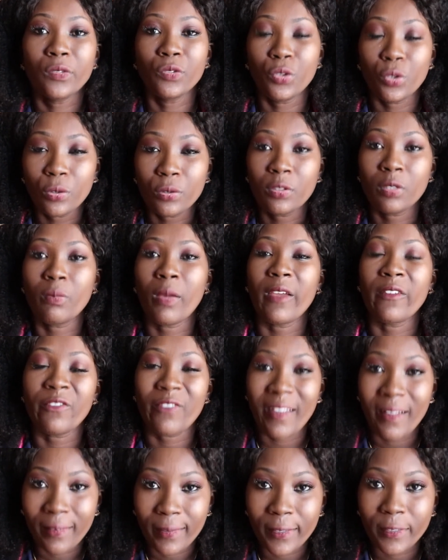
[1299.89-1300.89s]
Due to my
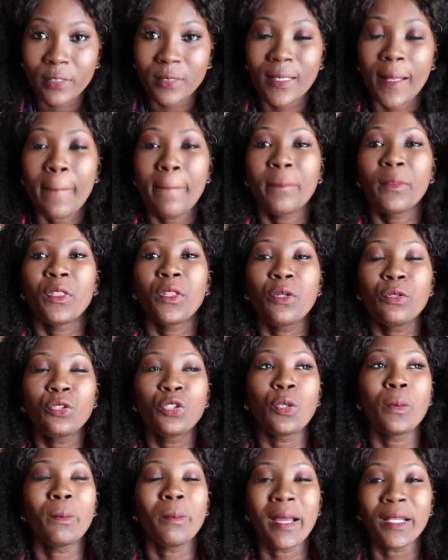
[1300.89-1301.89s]
failures, due
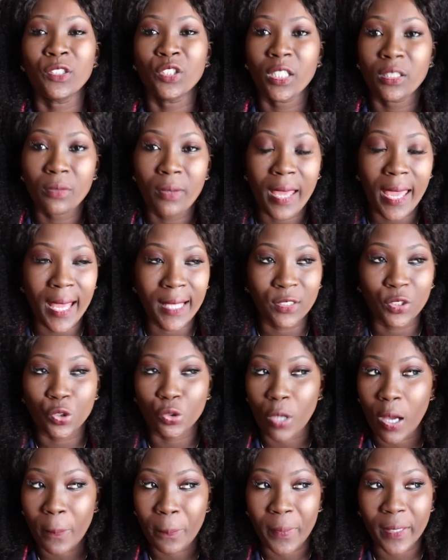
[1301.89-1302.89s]
to my general
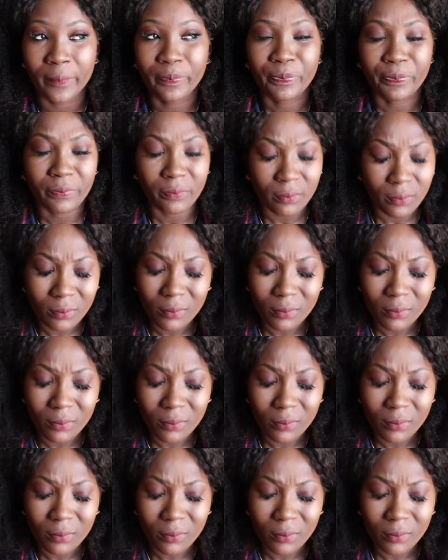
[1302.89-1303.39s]
eds dropping,